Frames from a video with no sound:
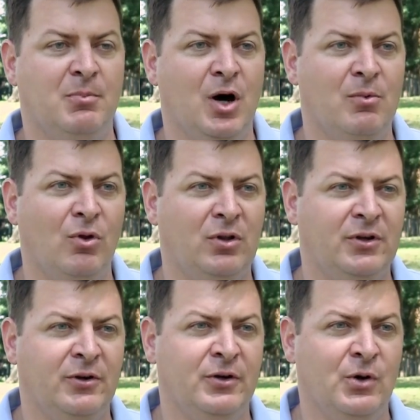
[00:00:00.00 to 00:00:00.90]
bubble
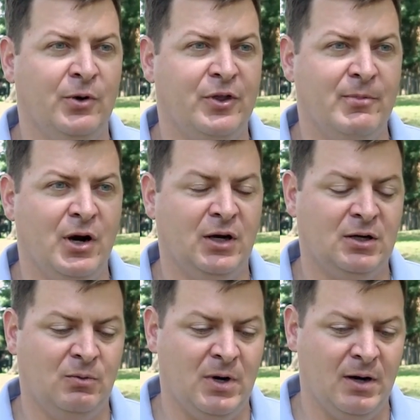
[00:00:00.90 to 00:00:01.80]
here in North
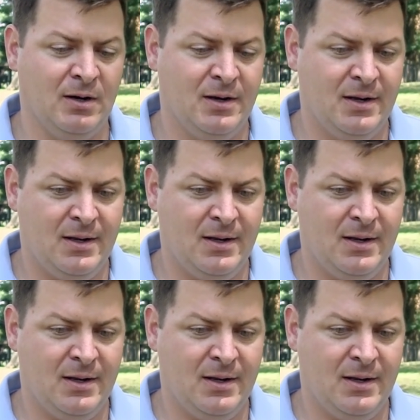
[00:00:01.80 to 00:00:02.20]
America where